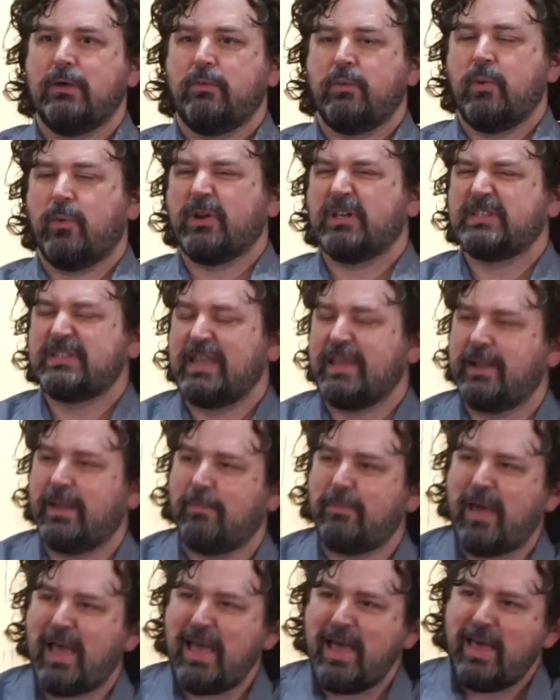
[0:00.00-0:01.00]
we want to stand
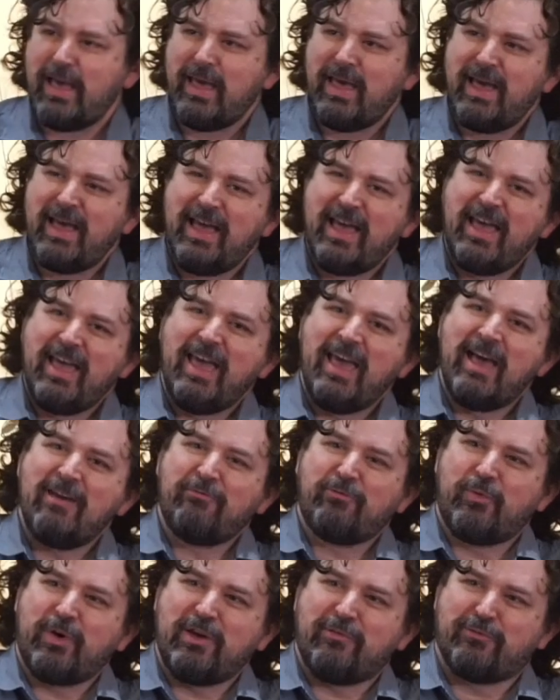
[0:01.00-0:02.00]
up
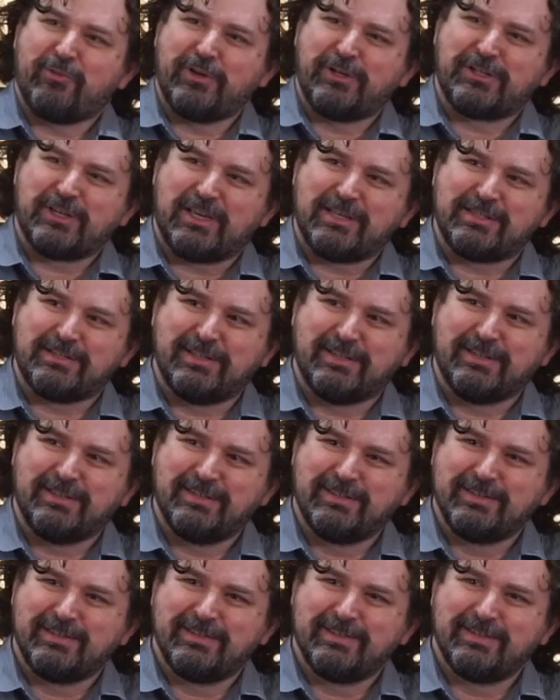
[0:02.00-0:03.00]
halfway for justice,